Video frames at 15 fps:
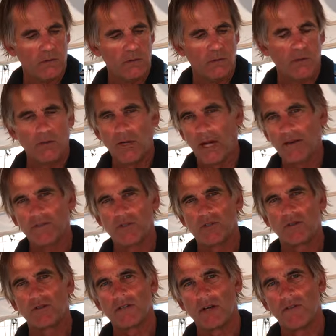you have a
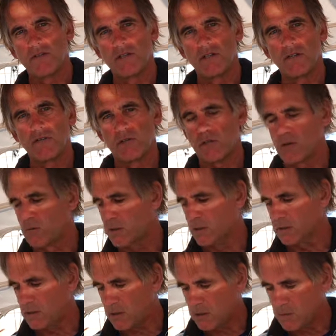choice obviously of short one
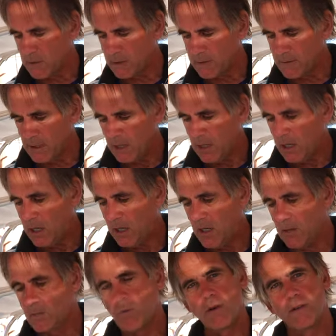and long one.
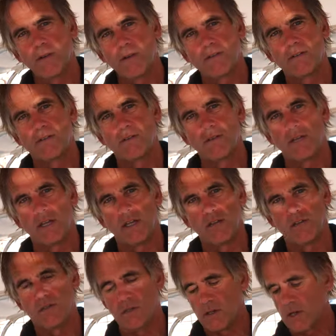Um, one thing that
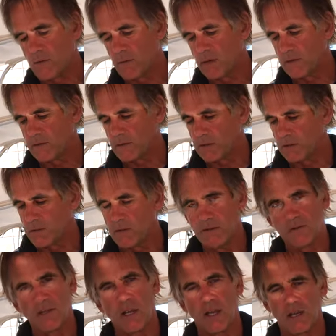you do not want to do
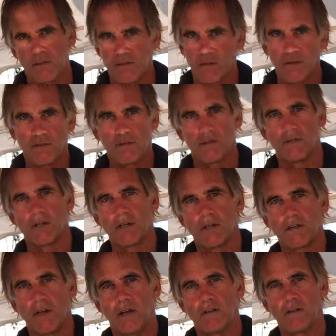is take, for instance, if you're going
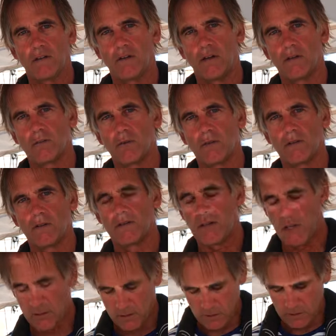to attach the long one to the
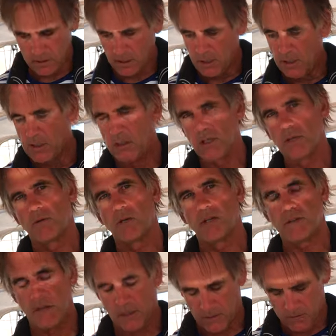jack line, you don't want
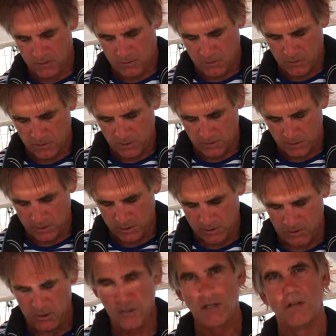to attach the short
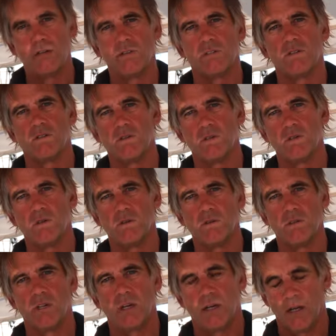one to you.
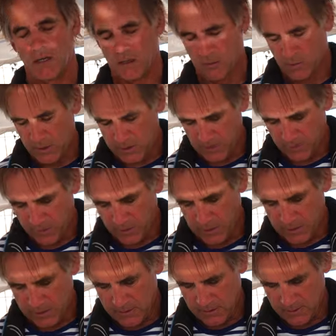The reason for
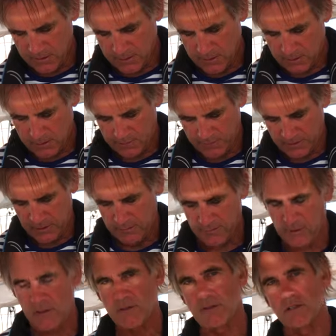this is if
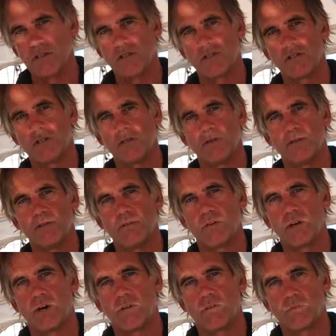there's an issue when you
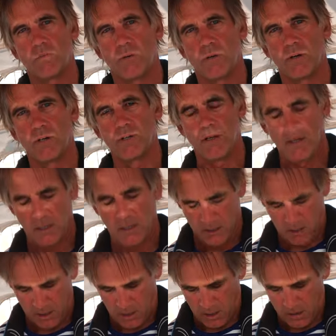go overboard
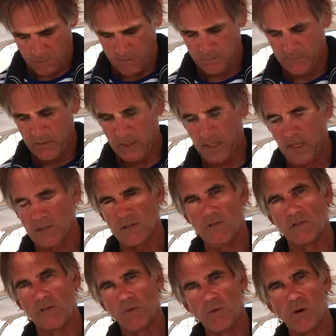um, and
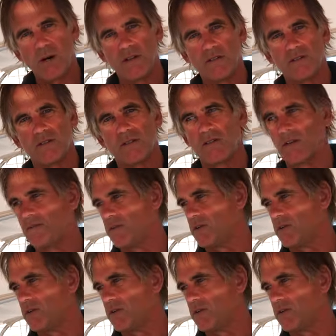you want, if